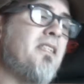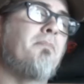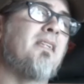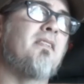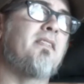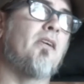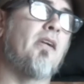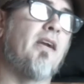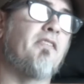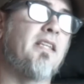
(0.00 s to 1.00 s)

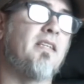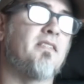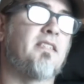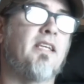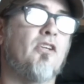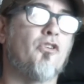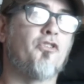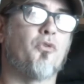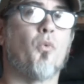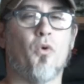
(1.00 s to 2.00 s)
military, everything is
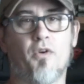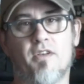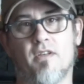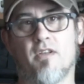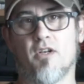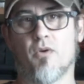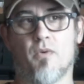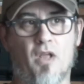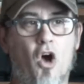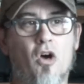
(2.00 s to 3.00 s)
geared toward,
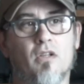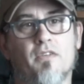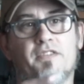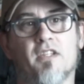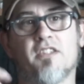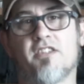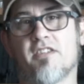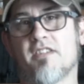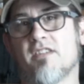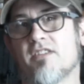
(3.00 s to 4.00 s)
all of the
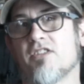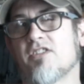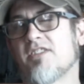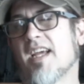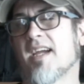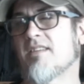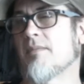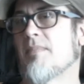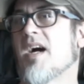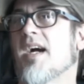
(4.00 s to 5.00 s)
logistics that are stacked
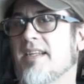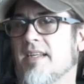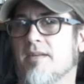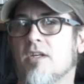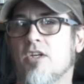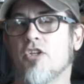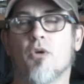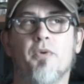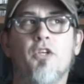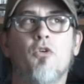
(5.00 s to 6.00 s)
up behind it.
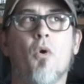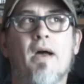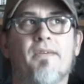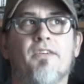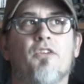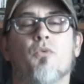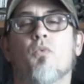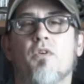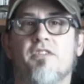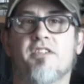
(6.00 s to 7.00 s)
When you go out into the
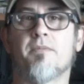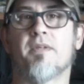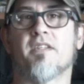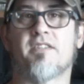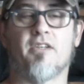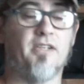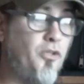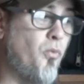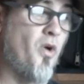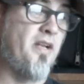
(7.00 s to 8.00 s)
woods in the military and
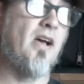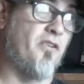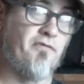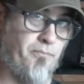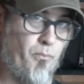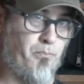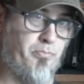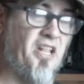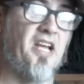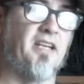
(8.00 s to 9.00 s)
you run out of
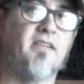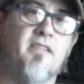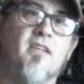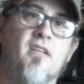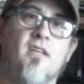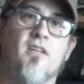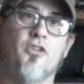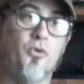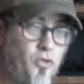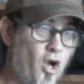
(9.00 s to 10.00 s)
blank,
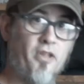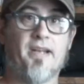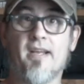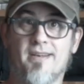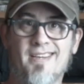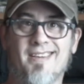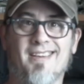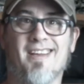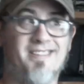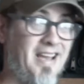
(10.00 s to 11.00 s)
you call it in
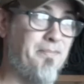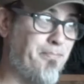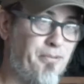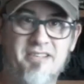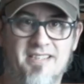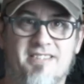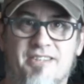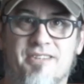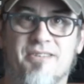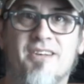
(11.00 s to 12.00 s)
and they bring it
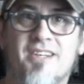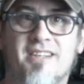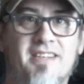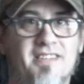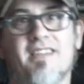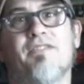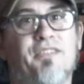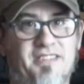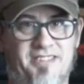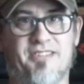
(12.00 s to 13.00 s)
to you. They
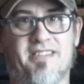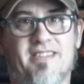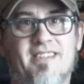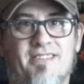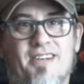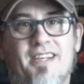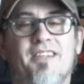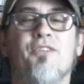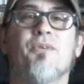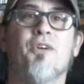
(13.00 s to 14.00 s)
deliver it to you, right?
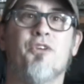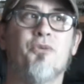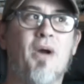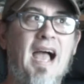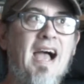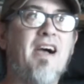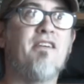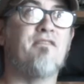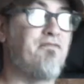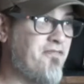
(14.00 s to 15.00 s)
You
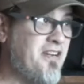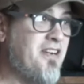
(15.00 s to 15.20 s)
have